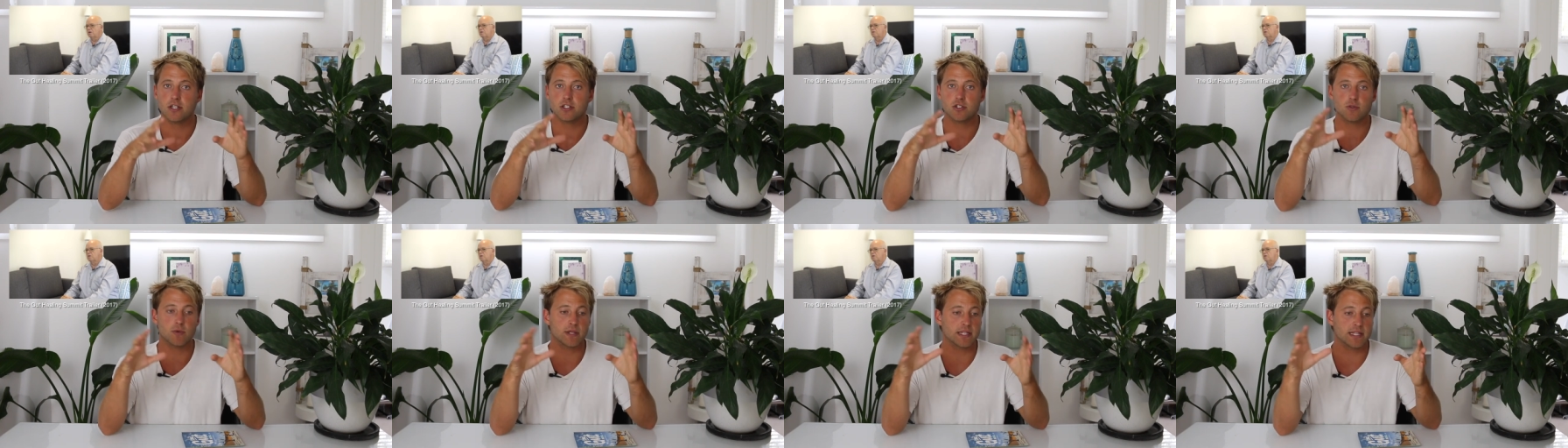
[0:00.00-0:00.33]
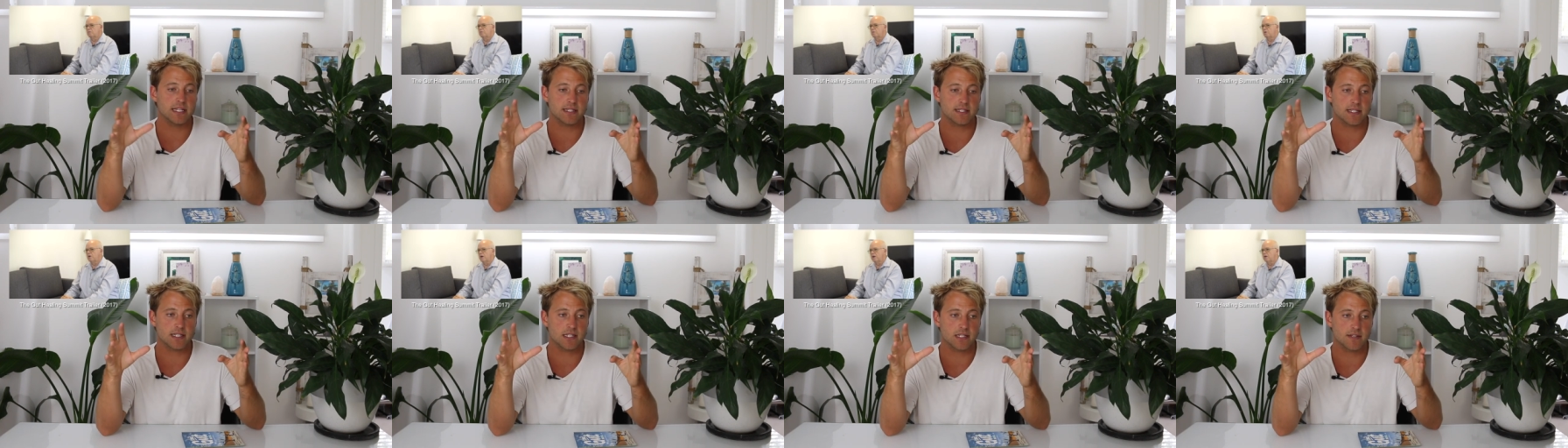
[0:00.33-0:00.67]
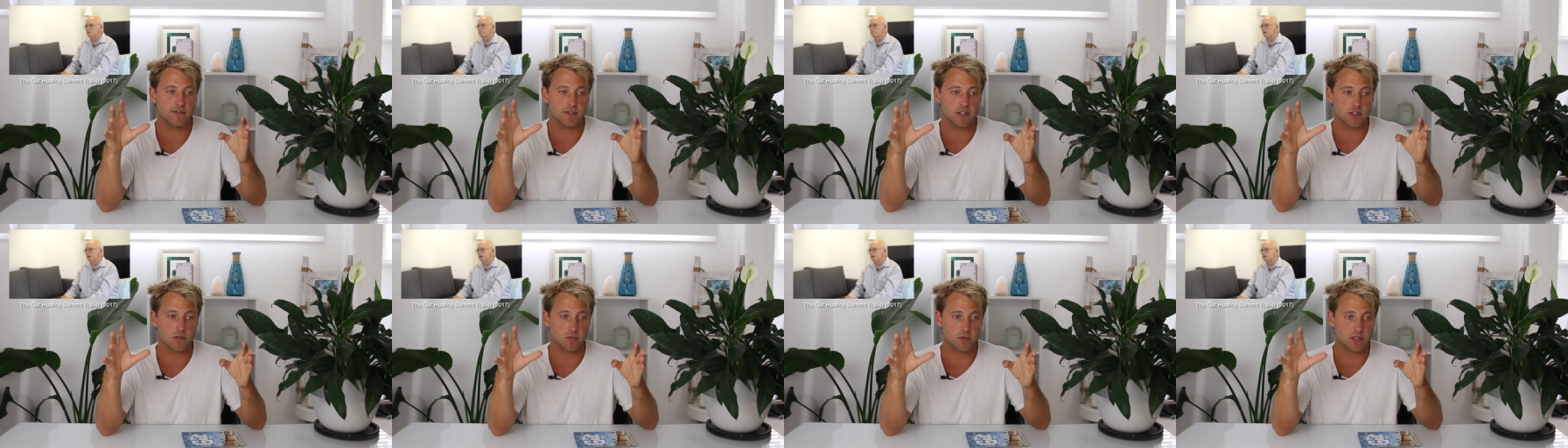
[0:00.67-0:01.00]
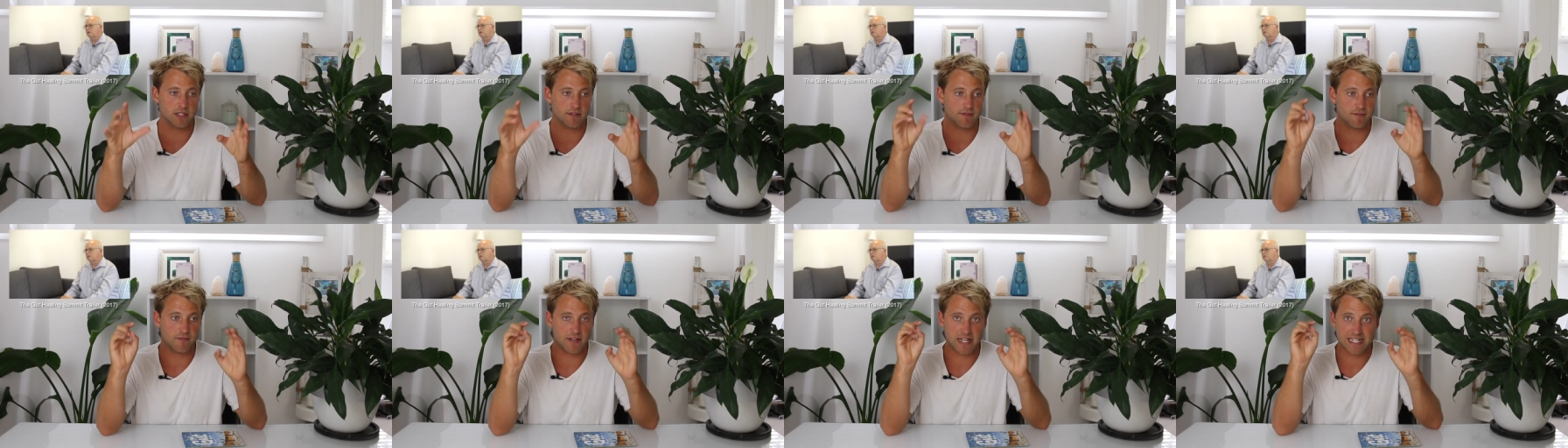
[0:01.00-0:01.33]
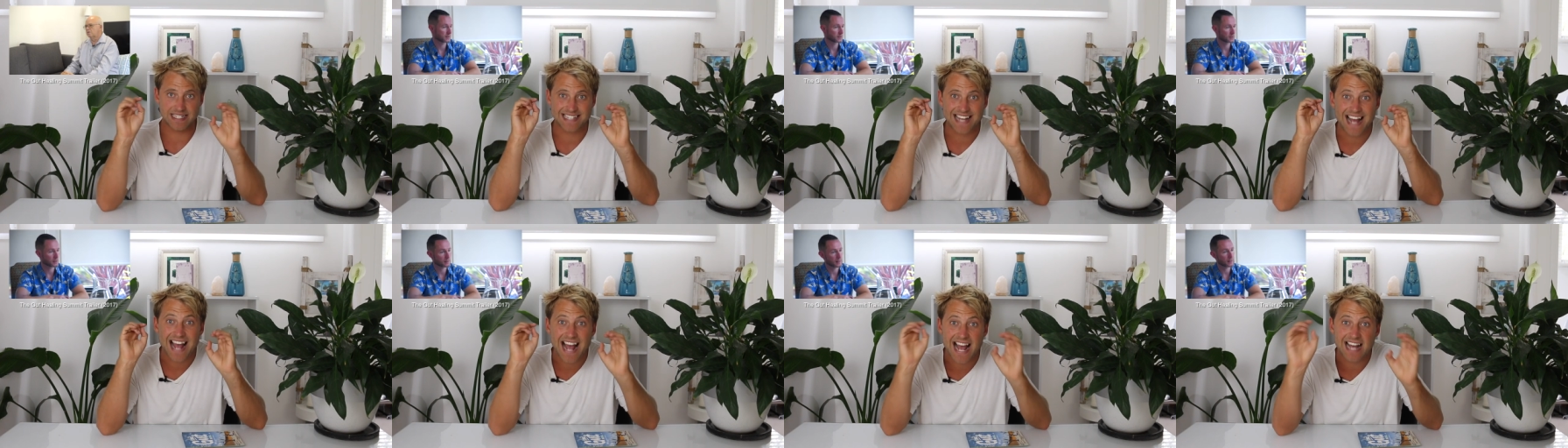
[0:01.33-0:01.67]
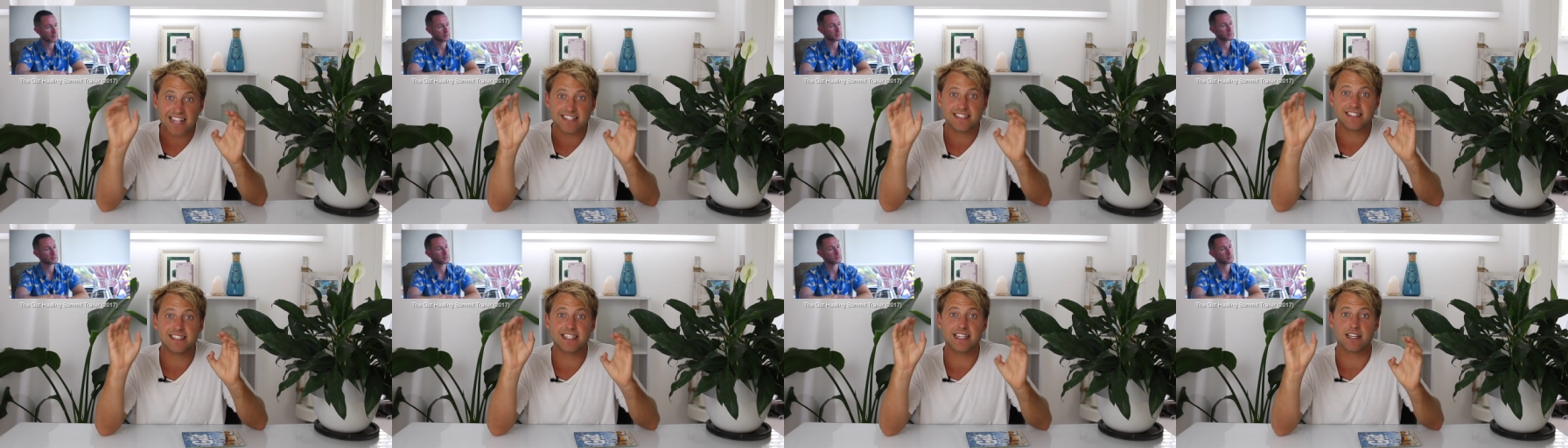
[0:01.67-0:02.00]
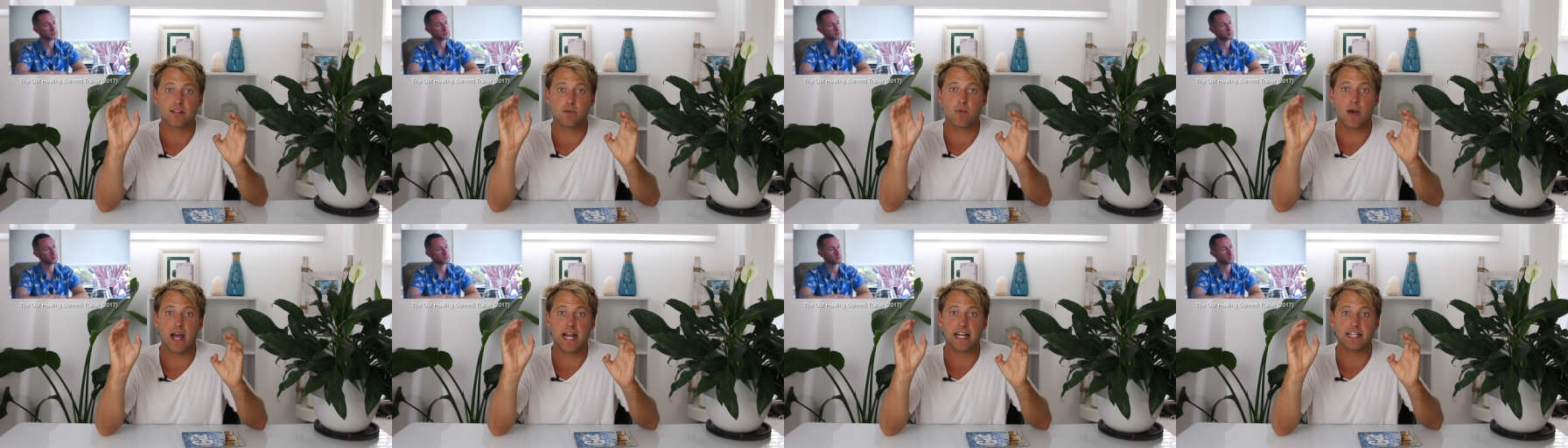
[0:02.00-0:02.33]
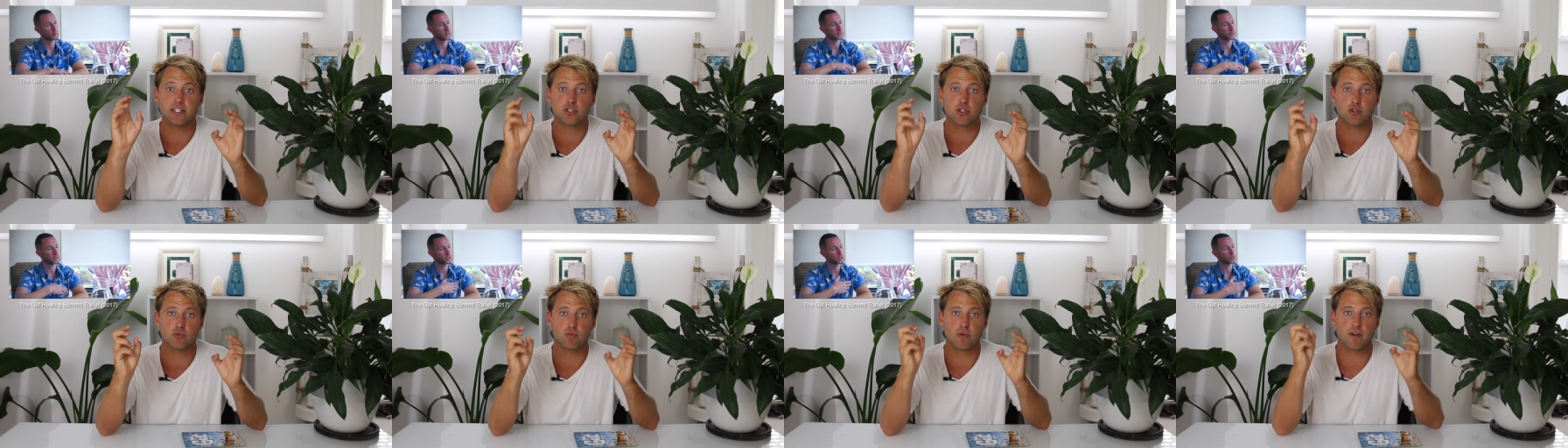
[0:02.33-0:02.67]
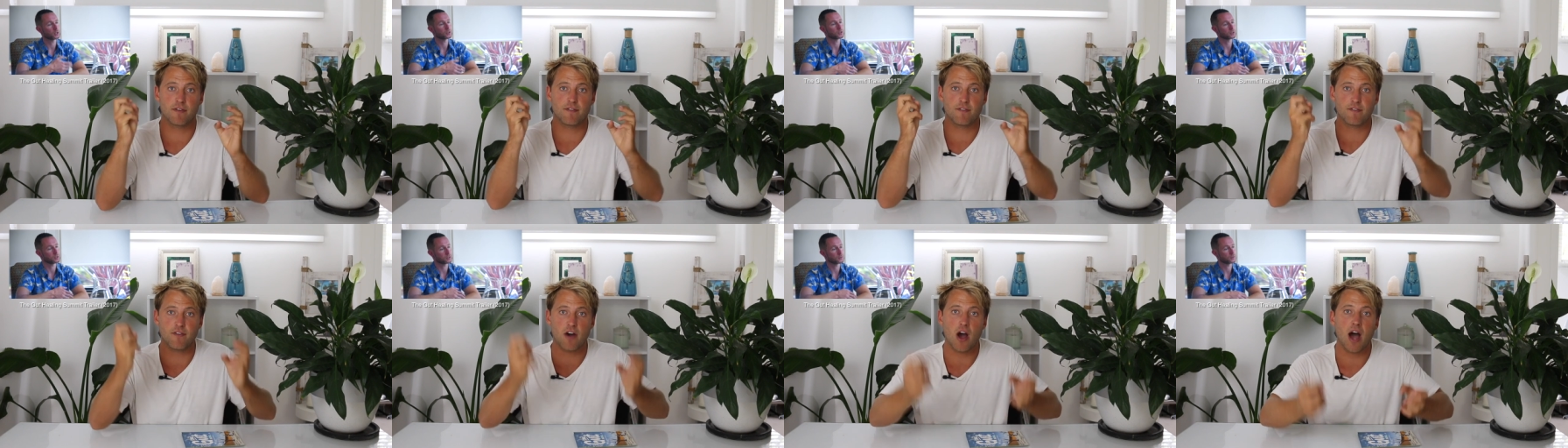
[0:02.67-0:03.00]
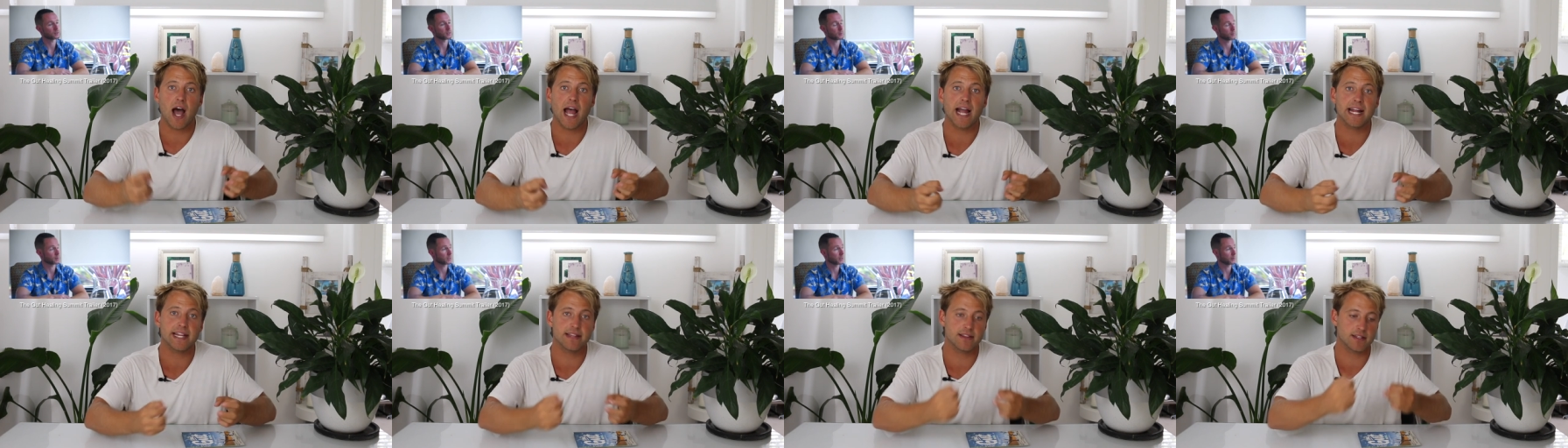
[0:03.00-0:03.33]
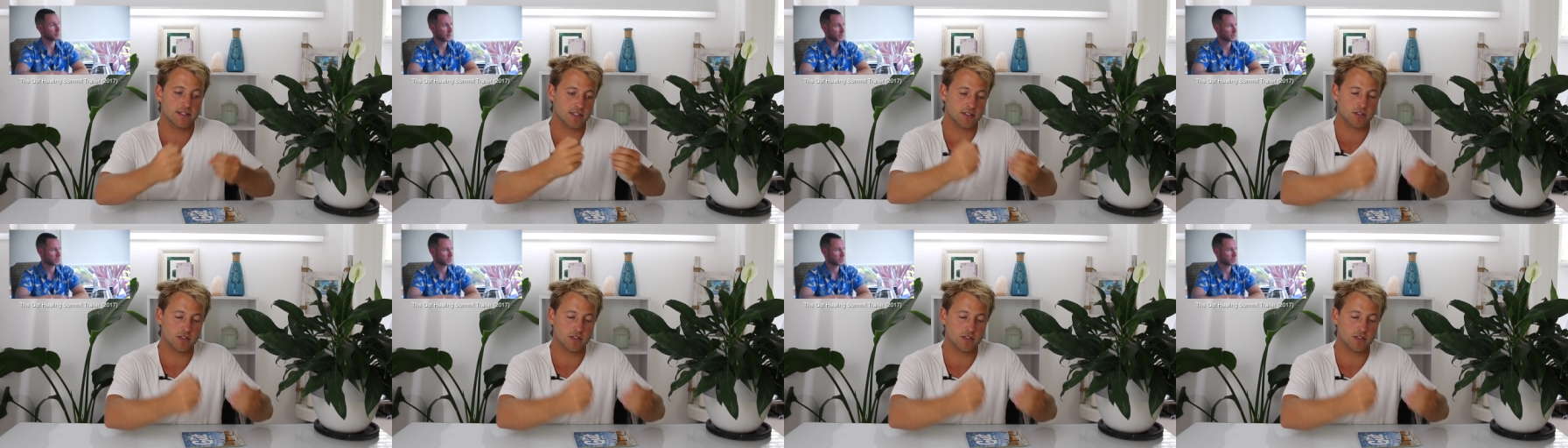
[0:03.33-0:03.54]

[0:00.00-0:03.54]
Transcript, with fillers: Doing these interviews was a fantastic way to refine the